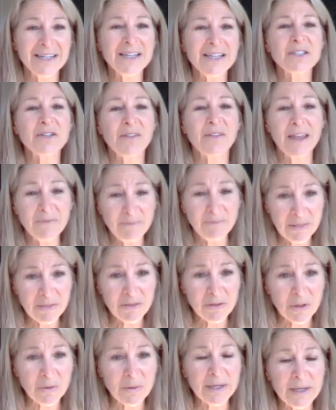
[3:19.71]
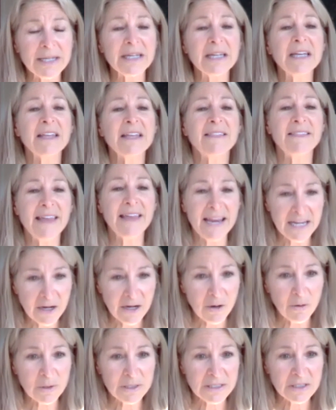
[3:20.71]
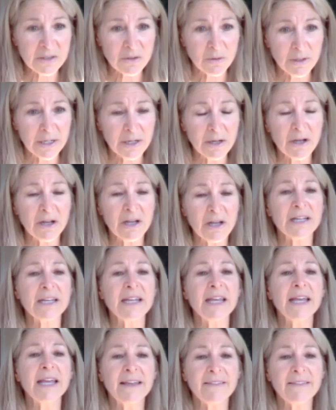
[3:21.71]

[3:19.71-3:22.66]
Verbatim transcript: So they've been through it, they know what's going on,